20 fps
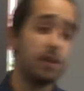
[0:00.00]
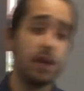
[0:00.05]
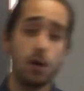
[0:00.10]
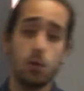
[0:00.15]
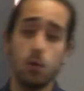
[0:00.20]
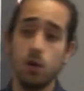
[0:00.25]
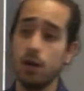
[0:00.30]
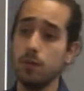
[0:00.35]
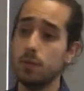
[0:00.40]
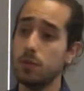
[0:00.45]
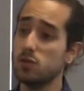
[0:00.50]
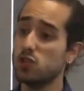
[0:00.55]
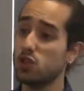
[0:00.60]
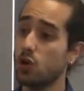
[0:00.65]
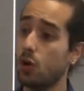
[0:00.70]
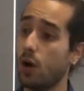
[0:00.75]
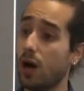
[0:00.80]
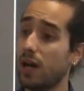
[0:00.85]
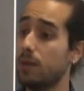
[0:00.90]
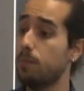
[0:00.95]
equilibrium.
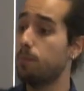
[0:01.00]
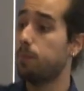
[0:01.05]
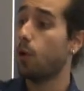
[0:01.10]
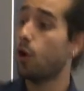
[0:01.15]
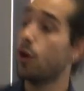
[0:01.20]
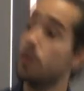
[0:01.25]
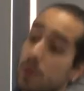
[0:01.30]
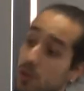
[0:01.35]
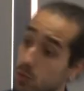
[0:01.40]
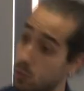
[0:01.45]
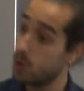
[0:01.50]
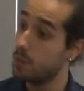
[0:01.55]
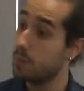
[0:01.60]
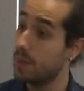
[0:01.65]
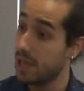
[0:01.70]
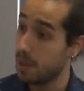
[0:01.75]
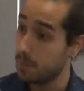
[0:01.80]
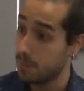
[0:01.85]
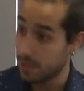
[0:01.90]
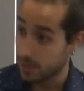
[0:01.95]
So unemployment will be
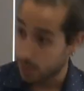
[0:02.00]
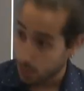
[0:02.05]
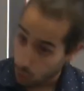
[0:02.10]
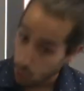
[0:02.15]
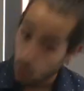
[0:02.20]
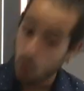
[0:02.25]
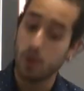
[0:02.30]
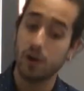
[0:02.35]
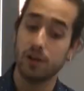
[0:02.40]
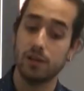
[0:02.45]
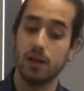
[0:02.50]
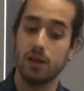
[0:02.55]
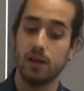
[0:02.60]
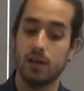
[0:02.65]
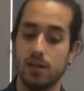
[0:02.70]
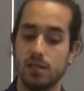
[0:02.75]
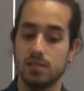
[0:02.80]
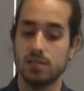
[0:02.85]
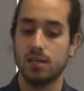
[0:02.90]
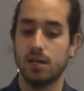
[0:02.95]
a bit lower than it
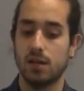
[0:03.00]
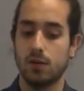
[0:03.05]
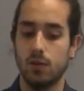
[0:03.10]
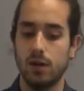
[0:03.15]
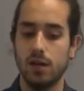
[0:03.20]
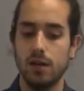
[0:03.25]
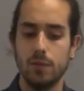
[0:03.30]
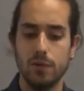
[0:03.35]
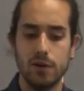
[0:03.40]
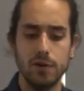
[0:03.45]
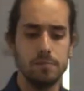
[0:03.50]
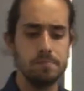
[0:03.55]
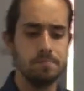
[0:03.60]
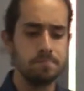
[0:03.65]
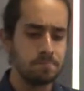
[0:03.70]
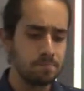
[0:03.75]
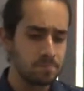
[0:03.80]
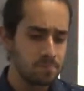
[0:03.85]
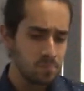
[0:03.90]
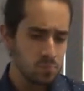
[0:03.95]
is in equilibrium.
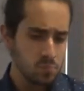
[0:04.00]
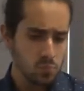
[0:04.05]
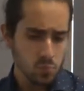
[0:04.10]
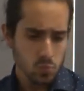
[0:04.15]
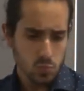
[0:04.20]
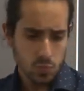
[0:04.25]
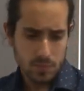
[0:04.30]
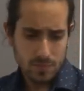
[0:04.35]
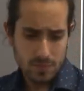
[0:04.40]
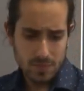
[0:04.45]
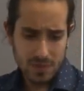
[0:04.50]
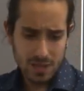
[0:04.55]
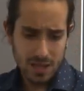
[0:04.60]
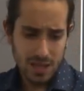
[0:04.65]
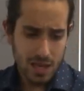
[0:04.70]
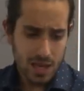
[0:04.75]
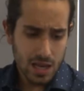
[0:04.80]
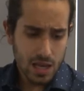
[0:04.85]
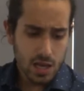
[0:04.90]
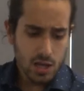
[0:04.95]

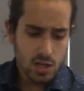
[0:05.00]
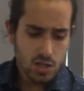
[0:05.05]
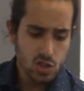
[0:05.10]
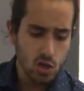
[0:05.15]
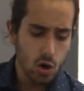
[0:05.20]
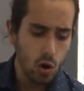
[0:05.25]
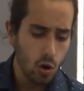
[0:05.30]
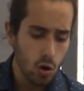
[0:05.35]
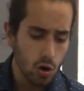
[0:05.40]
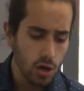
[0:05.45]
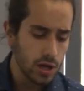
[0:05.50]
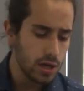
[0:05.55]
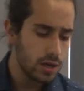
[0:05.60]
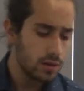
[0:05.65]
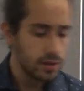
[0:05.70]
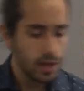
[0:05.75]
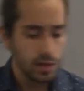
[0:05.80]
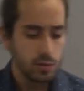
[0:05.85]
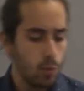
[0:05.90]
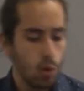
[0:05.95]
So in
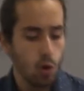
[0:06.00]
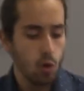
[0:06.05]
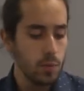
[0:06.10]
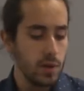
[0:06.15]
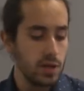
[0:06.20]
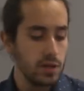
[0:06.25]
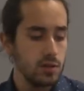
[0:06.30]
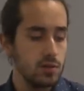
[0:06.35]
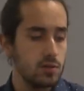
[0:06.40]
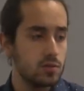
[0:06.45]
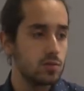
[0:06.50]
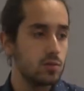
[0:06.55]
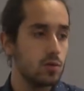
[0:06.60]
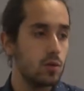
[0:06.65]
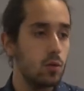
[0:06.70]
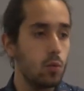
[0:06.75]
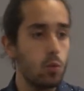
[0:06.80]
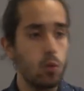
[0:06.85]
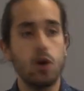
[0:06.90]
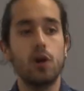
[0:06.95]
that moment,
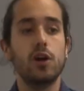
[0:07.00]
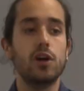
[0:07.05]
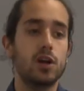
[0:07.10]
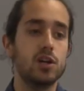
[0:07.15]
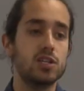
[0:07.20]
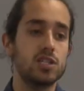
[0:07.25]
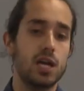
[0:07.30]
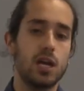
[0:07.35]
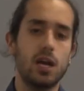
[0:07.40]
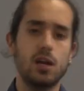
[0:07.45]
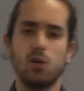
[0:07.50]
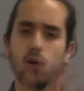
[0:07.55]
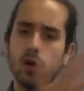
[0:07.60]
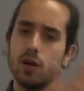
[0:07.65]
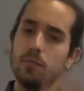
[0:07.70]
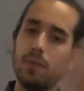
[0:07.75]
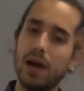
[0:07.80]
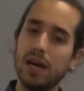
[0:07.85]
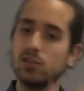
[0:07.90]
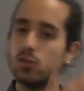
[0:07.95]
workers again going
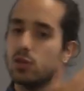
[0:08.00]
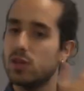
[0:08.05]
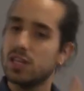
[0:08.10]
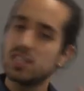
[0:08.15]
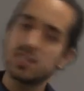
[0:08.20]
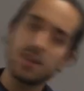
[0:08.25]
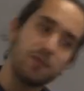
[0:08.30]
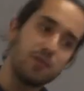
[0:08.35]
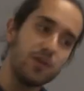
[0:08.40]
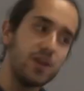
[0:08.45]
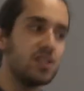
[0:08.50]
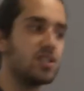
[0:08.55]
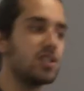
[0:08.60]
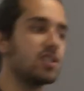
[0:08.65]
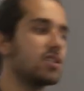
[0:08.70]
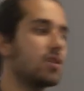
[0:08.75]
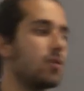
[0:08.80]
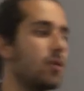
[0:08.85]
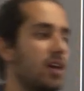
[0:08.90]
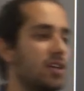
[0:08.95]
back to this
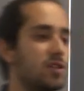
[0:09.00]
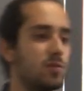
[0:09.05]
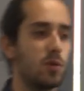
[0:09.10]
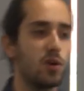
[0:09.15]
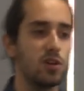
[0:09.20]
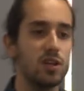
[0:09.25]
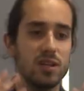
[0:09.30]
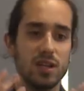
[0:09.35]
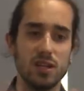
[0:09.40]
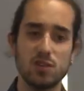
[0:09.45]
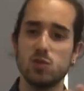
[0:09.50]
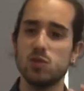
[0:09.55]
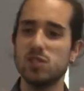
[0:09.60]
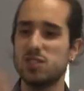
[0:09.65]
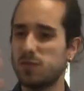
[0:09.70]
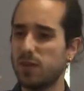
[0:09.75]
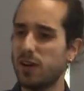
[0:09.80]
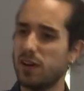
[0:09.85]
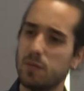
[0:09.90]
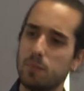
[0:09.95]
efficiency wage model. That's why it's
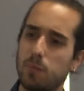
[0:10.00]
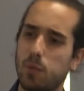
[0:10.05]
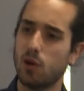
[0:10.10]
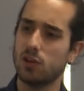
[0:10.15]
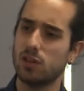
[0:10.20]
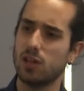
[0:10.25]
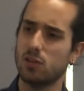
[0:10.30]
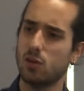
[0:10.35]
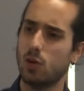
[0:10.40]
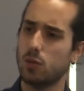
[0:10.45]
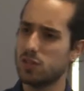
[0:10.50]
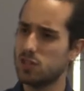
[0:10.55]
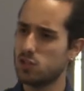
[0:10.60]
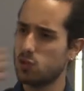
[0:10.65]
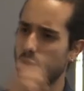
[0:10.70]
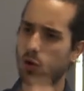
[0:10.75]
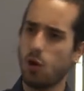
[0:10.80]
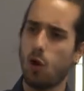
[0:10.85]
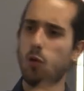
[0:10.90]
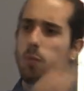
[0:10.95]
very important always to
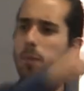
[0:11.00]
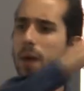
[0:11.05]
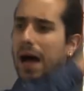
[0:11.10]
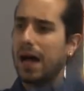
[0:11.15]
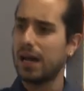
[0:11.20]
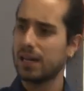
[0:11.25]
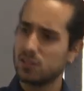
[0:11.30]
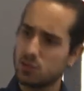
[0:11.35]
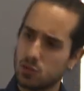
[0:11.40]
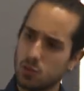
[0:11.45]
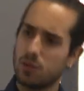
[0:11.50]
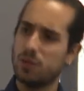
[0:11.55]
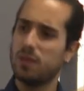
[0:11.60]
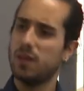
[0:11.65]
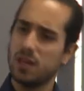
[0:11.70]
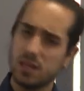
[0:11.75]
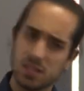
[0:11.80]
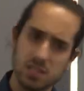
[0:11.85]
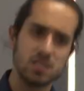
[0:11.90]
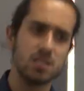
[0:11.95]
go back to
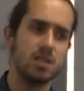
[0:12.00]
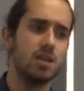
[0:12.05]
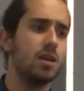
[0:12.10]
this